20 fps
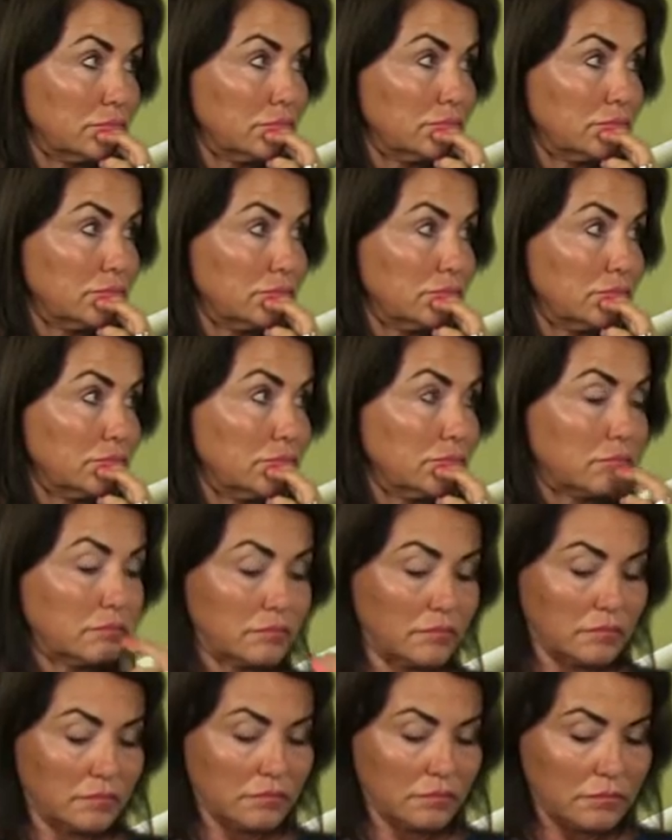
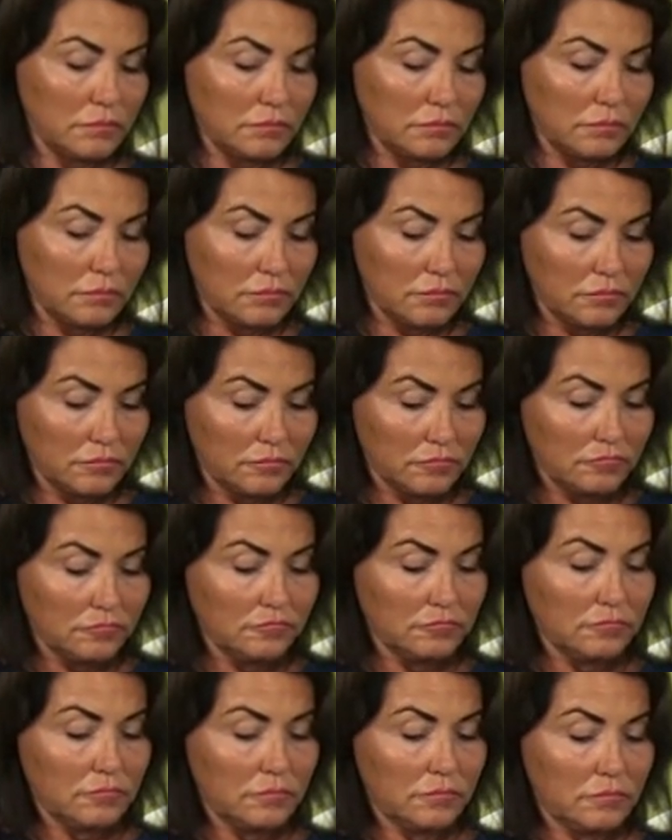
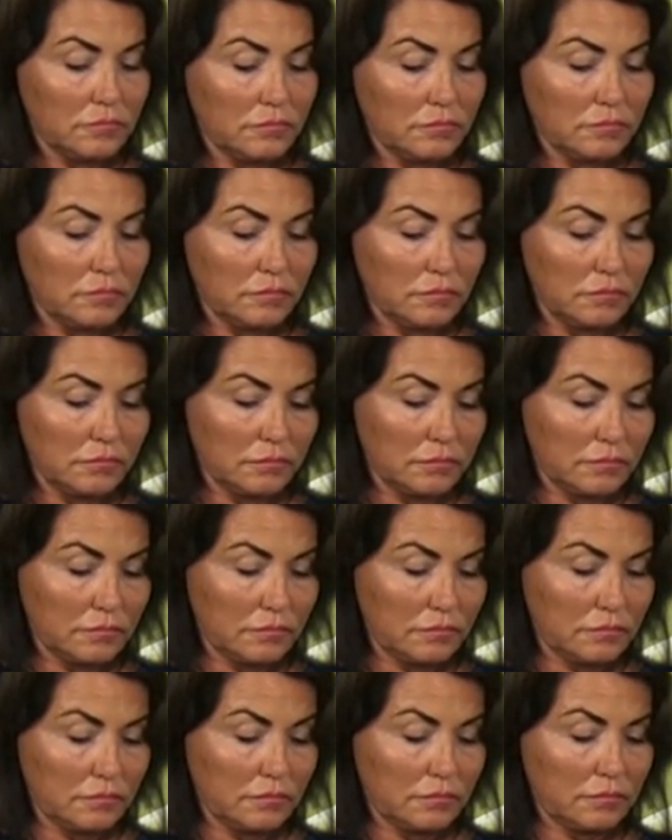
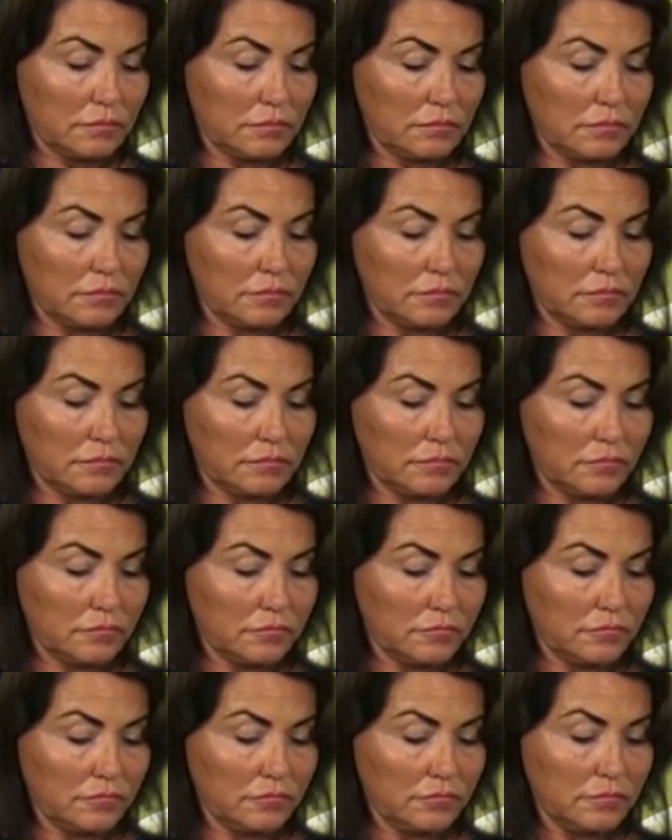
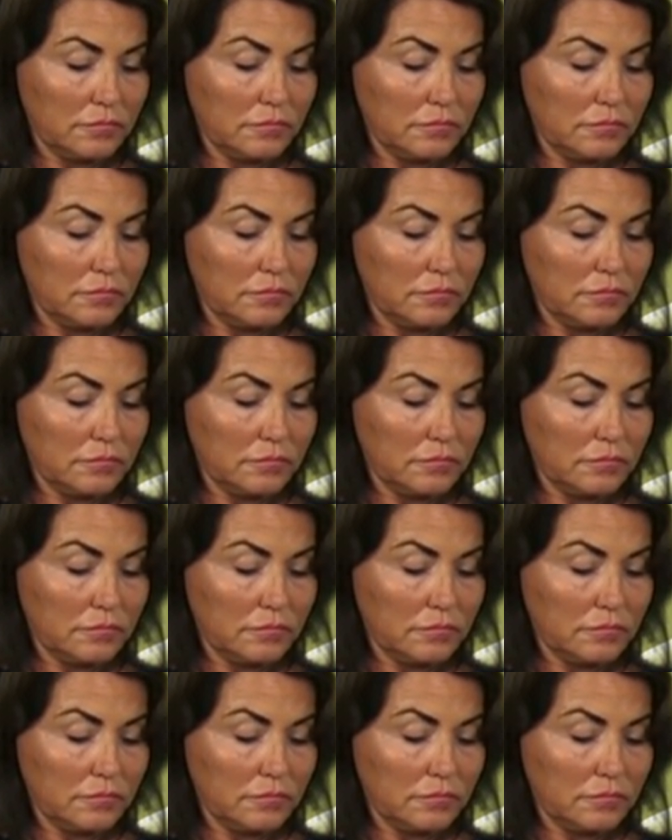(not speaking)